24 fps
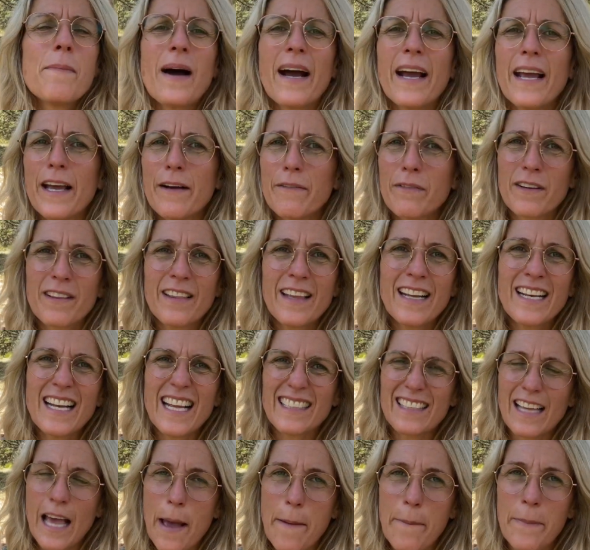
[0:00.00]
everything
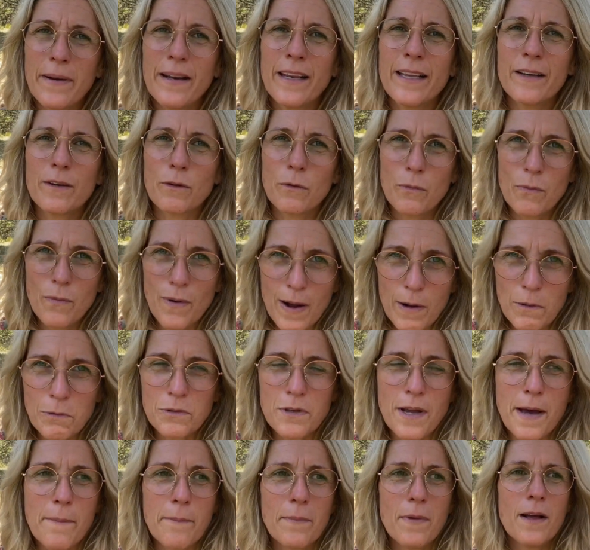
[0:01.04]
that's happening around
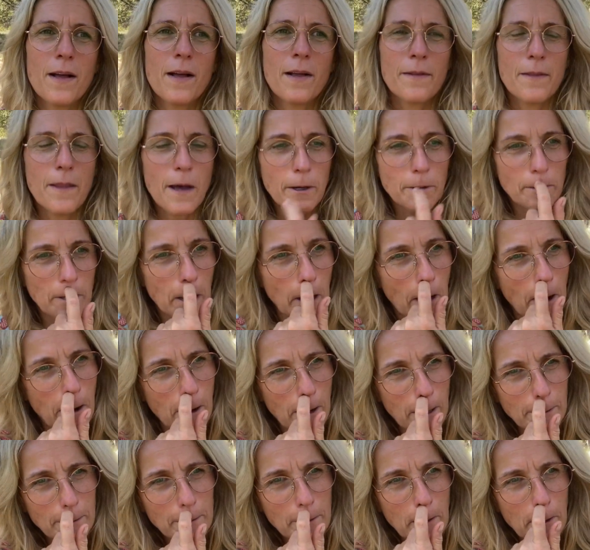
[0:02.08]
them. Now, the
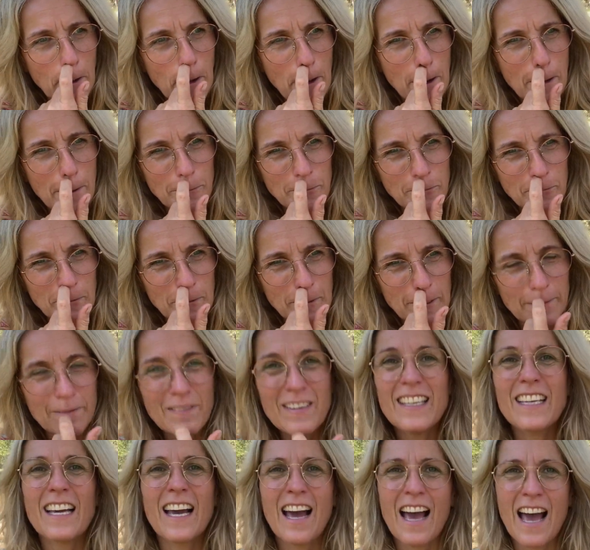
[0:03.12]
art of
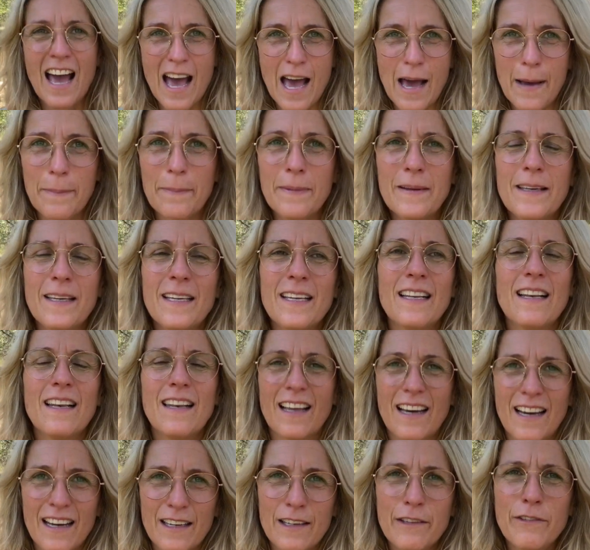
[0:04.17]
living a happy
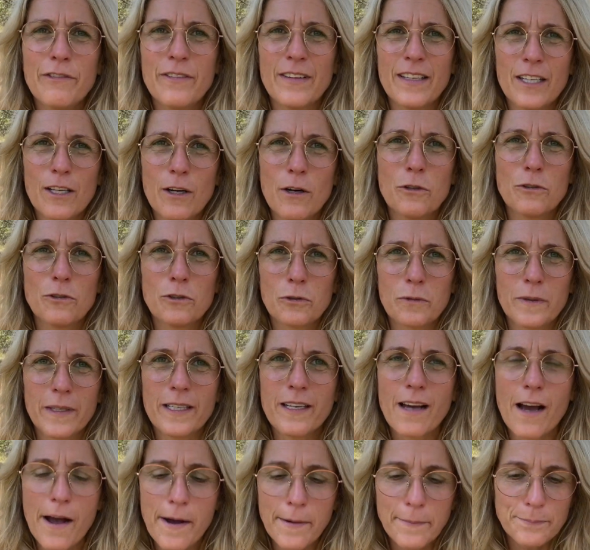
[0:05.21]
life in Costa
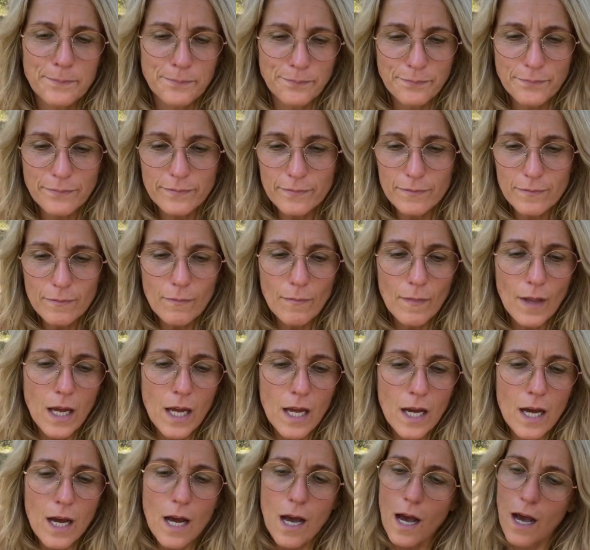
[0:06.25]
Rica,
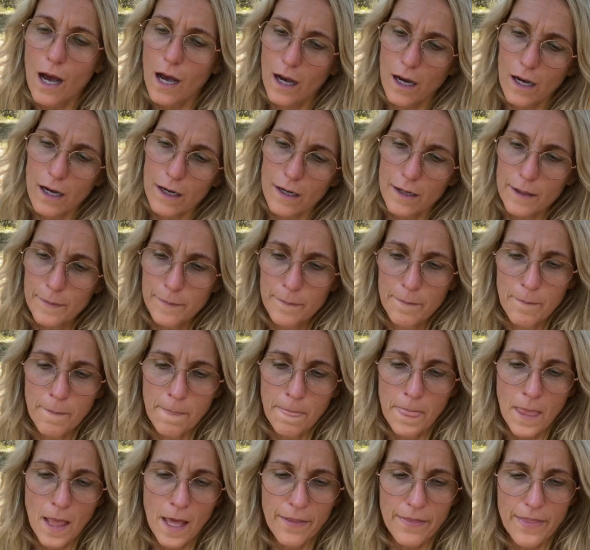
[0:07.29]

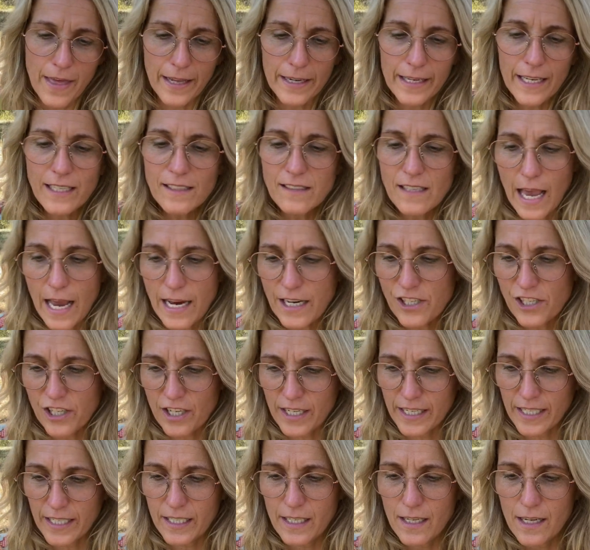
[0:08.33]
that is
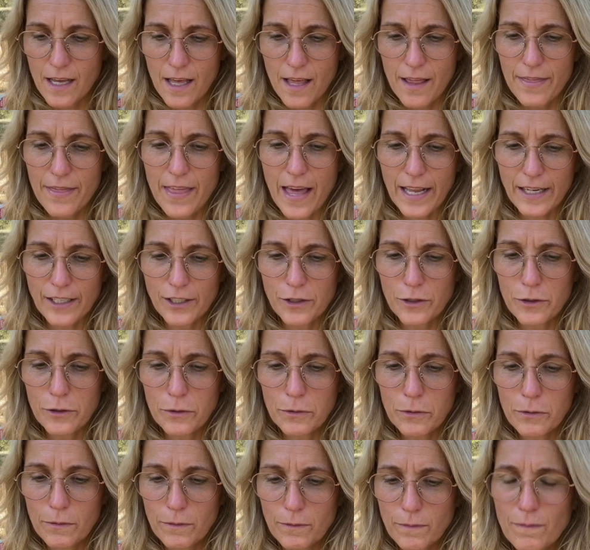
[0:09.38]
actually that
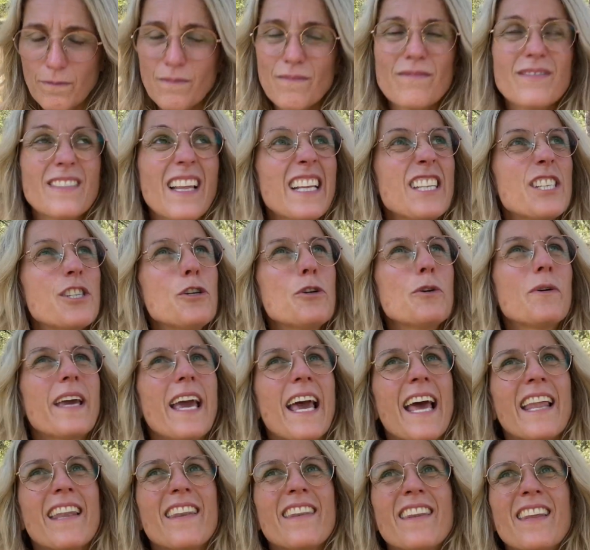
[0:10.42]
you
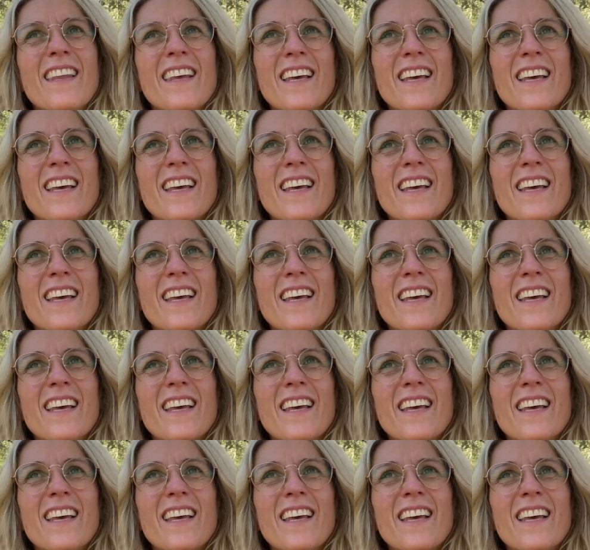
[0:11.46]
can